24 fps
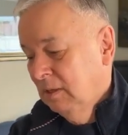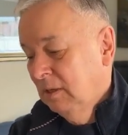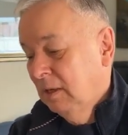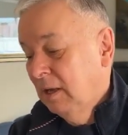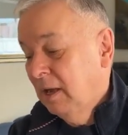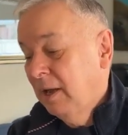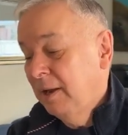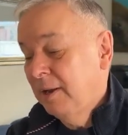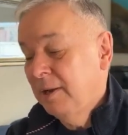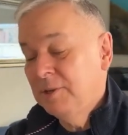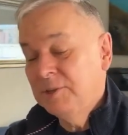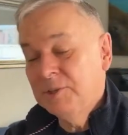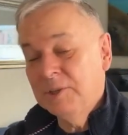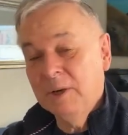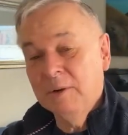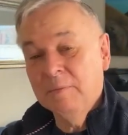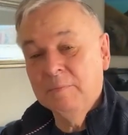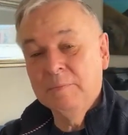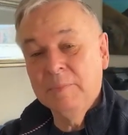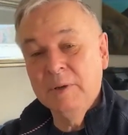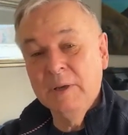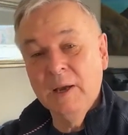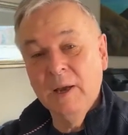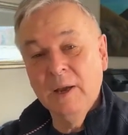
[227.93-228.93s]
it ends
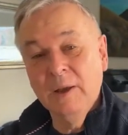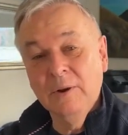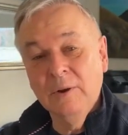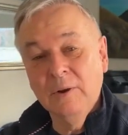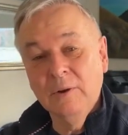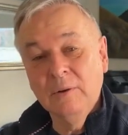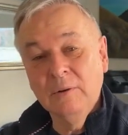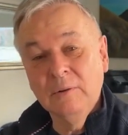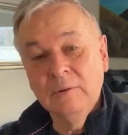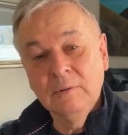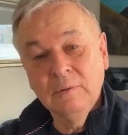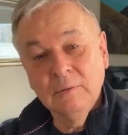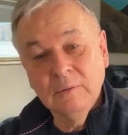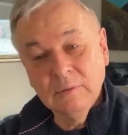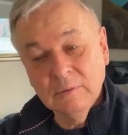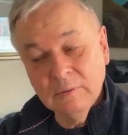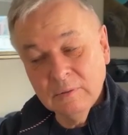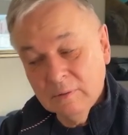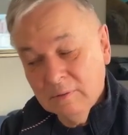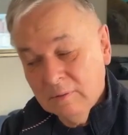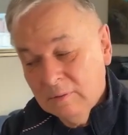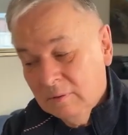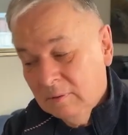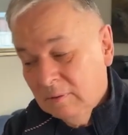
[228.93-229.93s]
up piano.
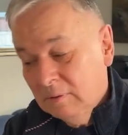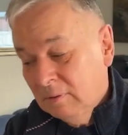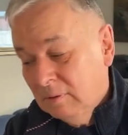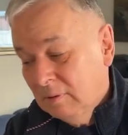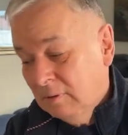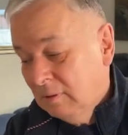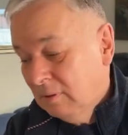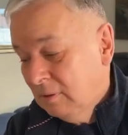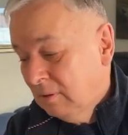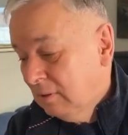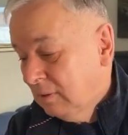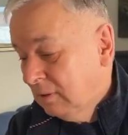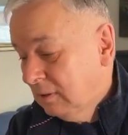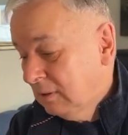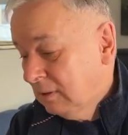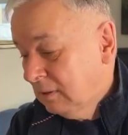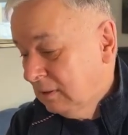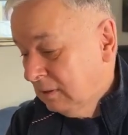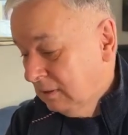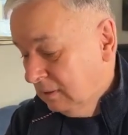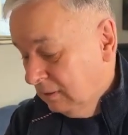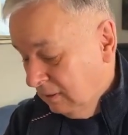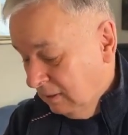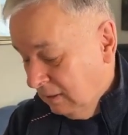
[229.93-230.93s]

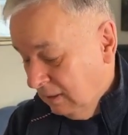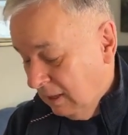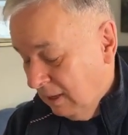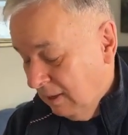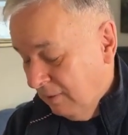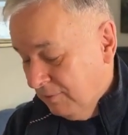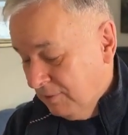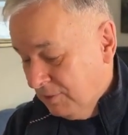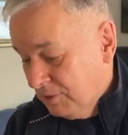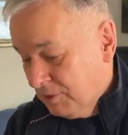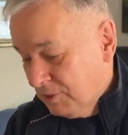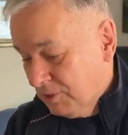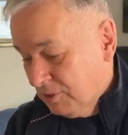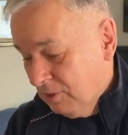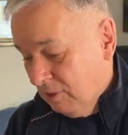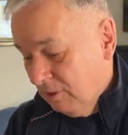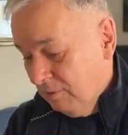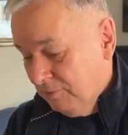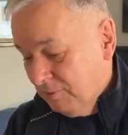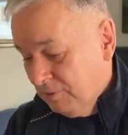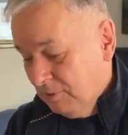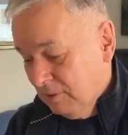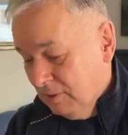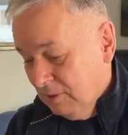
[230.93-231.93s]
And
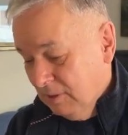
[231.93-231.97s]
soft,